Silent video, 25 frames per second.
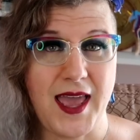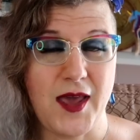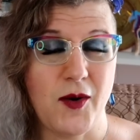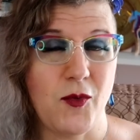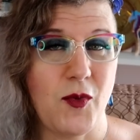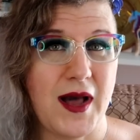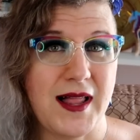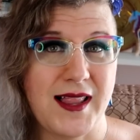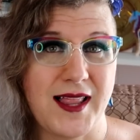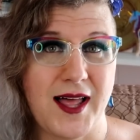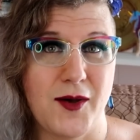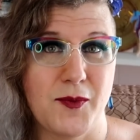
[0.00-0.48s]
And
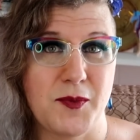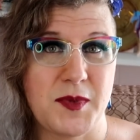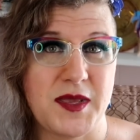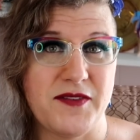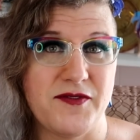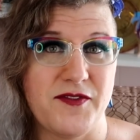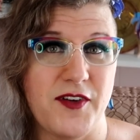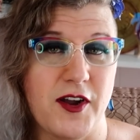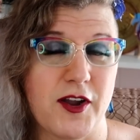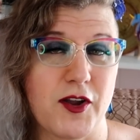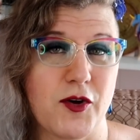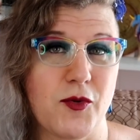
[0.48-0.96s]
while I'll be
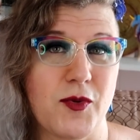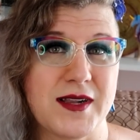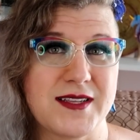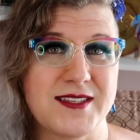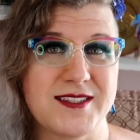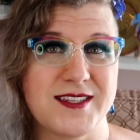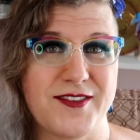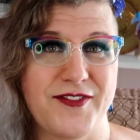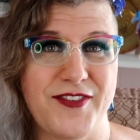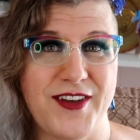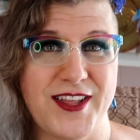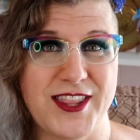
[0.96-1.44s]
very quick
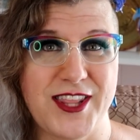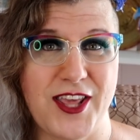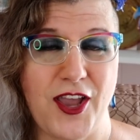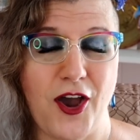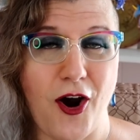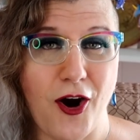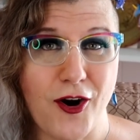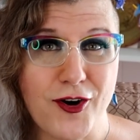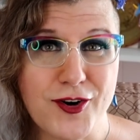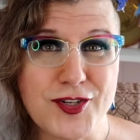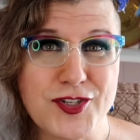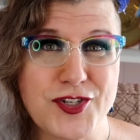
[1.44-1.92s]
to defend the
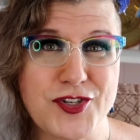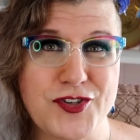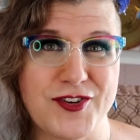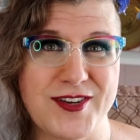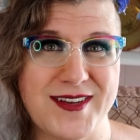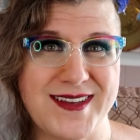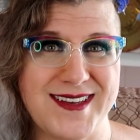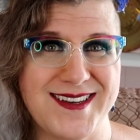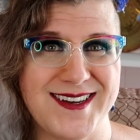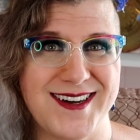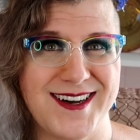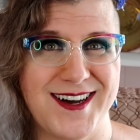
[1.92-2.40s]

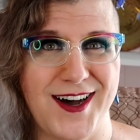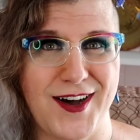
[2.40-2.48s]
artistry